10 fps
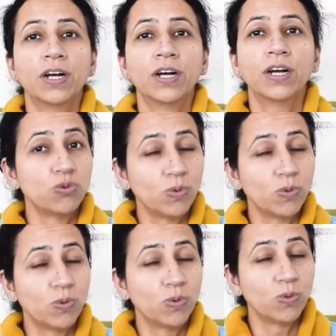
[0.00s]

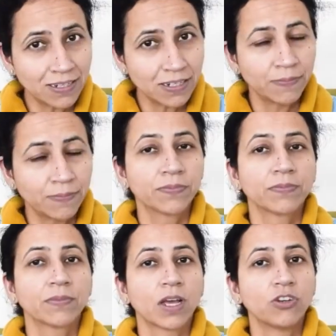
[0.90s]
dual test,
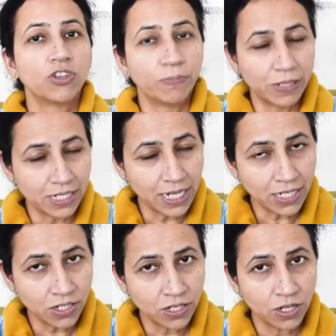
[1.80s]
triple
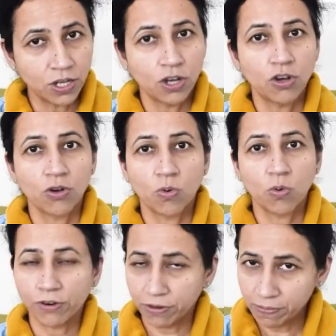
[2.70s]
test,
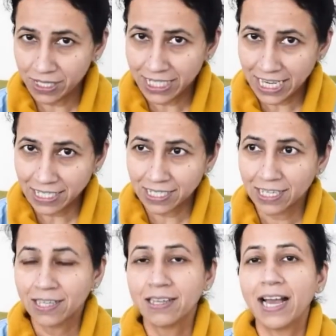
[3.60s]
quadruple
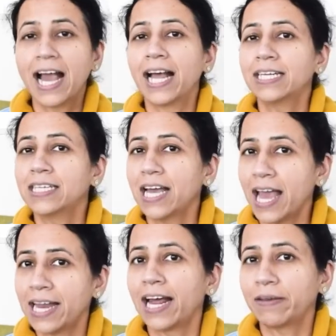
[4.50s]
test, and
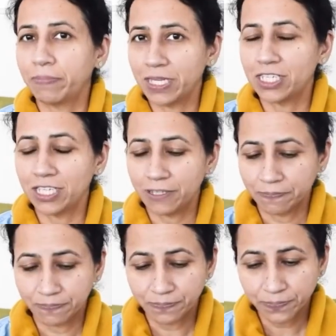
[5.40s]
NIPT.
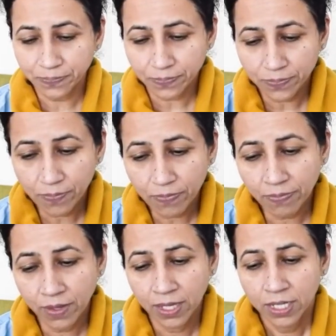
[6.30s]

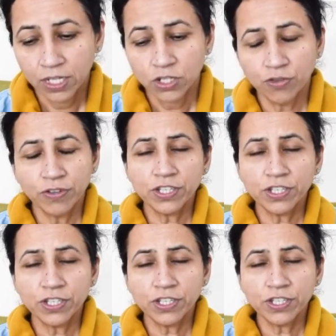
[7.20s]
So
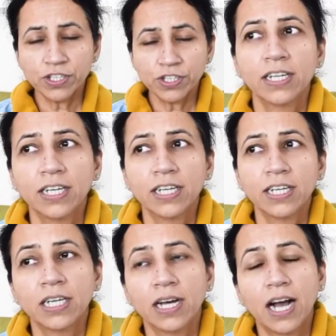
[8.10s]
first of all,
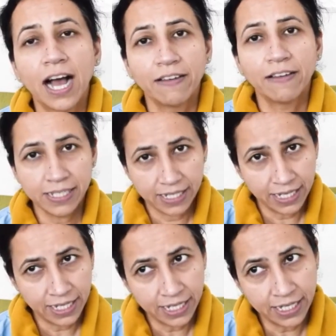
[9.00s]
I will
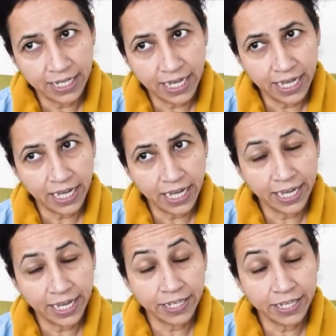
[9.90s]

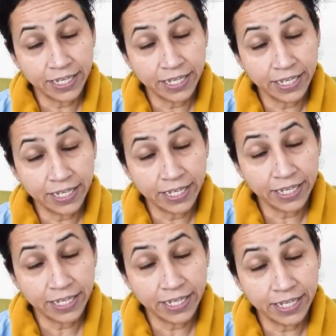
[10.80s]

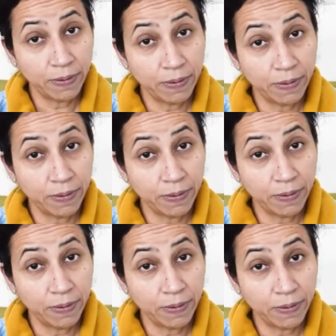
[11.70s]
explain
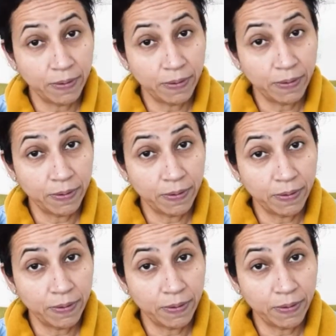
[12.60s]
to you